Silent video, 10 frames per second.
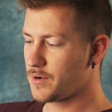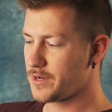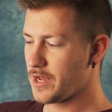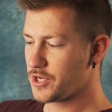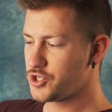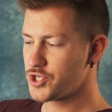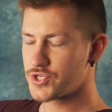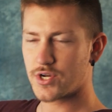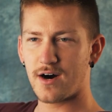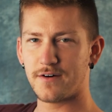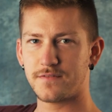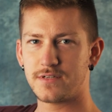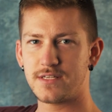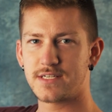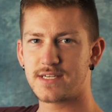but just off
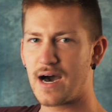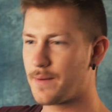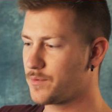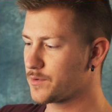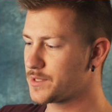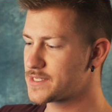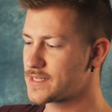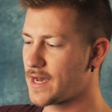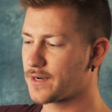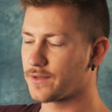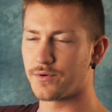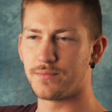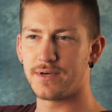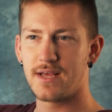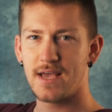to the top or the side a little
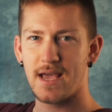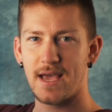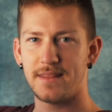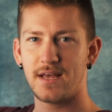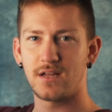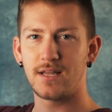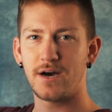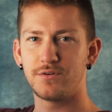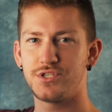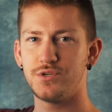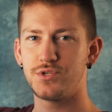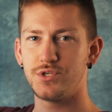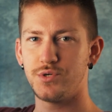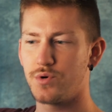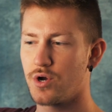bit, and that allows you
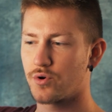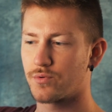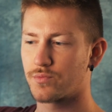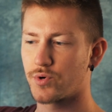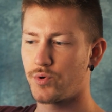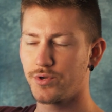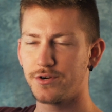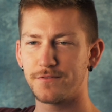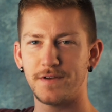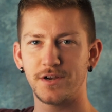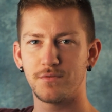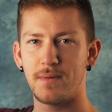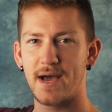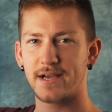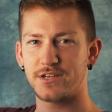to roll your finger
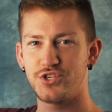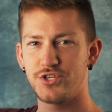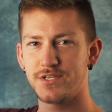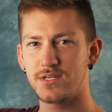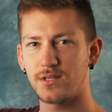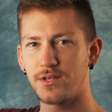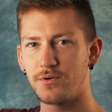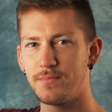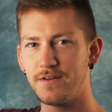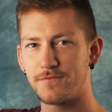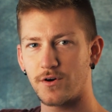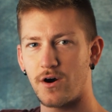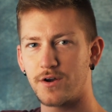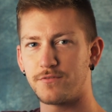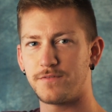back just a little bit for
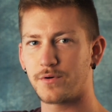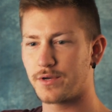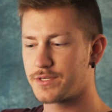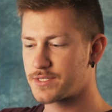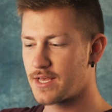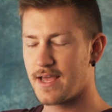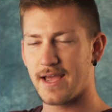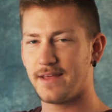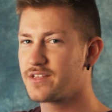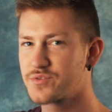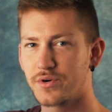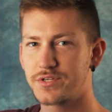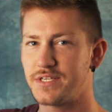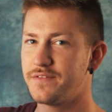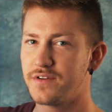autofocus, and this
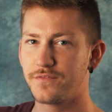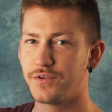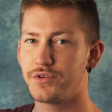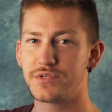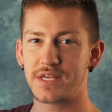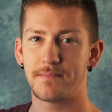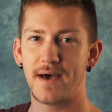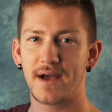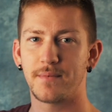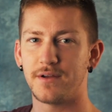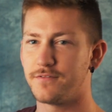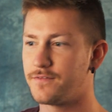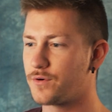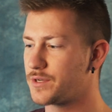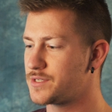works even if you're using back button
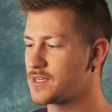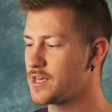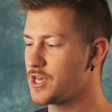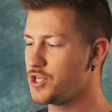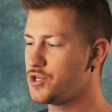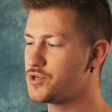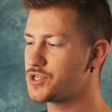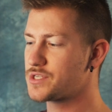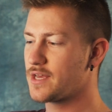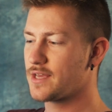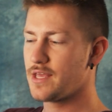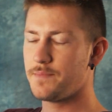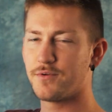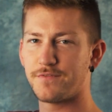focus. You just keep your